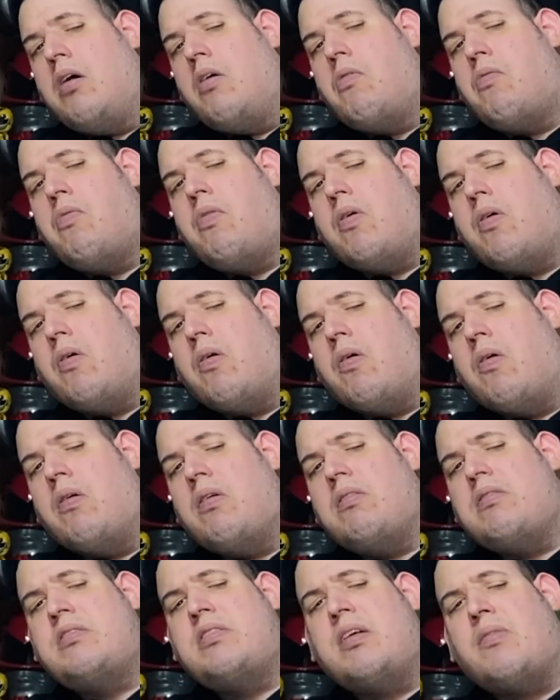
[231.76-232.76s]

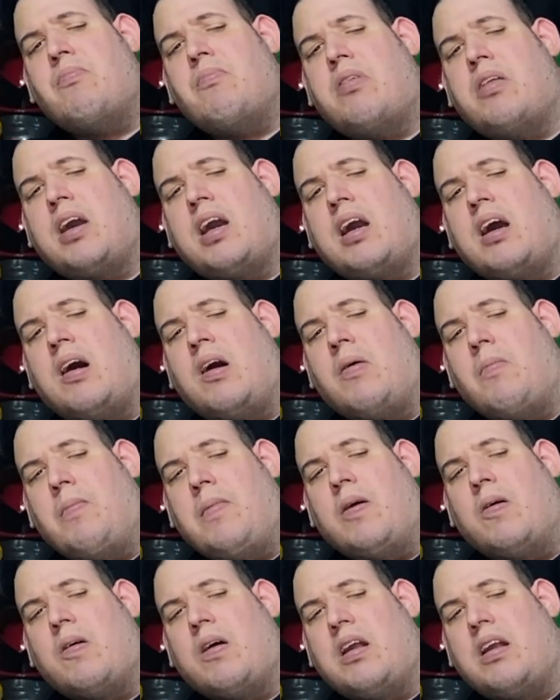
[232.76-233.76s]
for something I'm
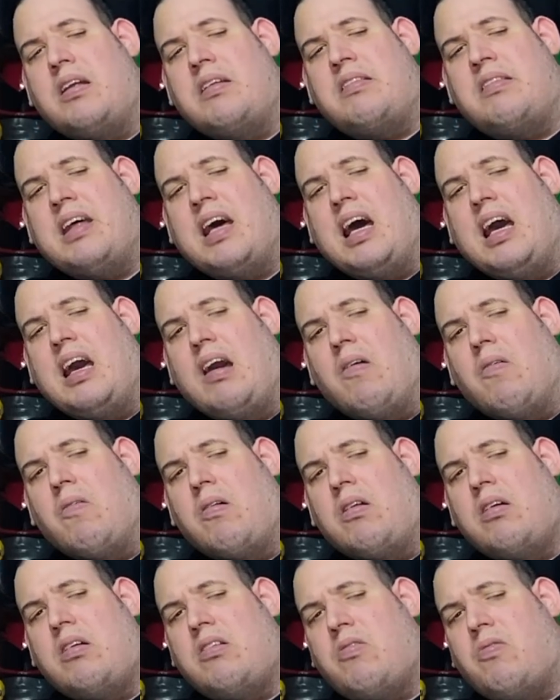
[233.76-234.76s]
not going to say
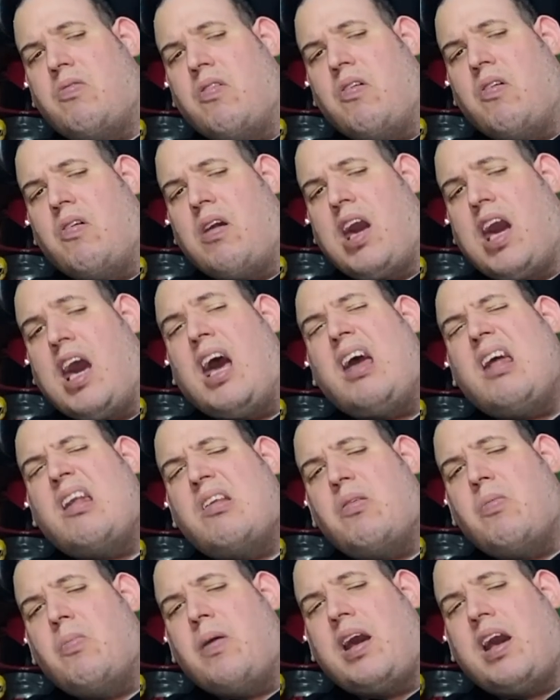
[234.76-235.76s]
what it's for
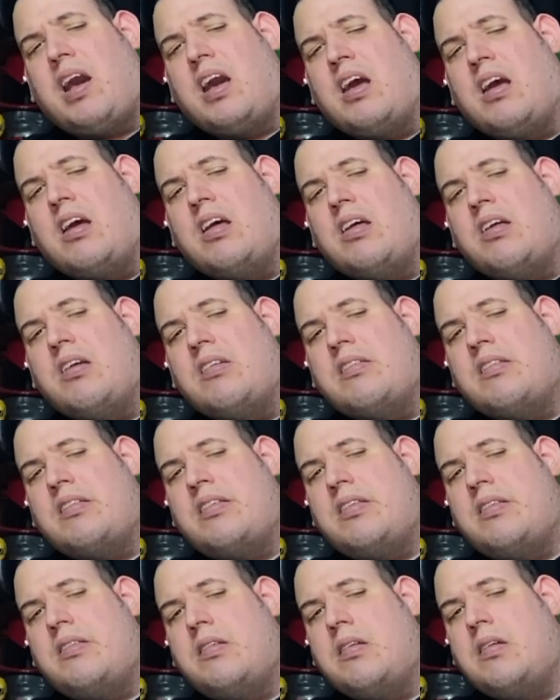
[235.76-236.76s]
yet,
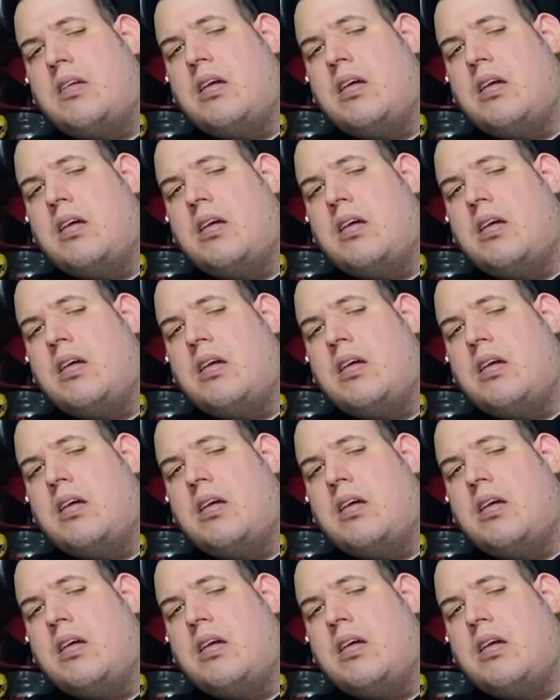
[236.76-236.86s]
because